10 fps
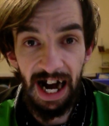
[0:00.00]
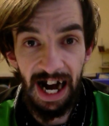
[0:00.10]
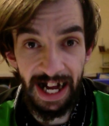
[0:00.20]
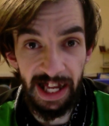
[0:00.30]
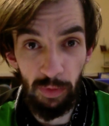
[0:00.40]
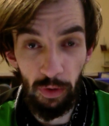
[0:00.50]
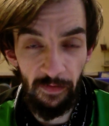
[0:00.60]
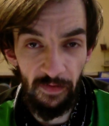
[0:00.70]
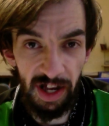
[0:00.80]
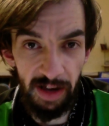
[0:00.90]

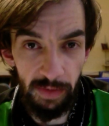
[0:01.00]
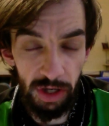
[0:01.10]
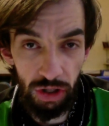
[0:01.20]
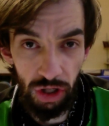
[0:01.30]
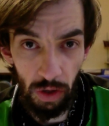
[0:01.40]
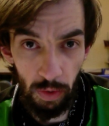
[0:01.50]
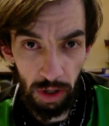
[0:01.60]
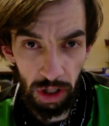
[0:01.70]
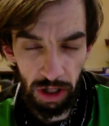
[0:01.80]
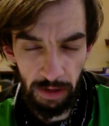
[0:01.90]
animal-themed
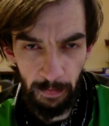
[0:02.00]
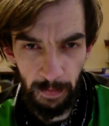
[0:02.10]
jokes,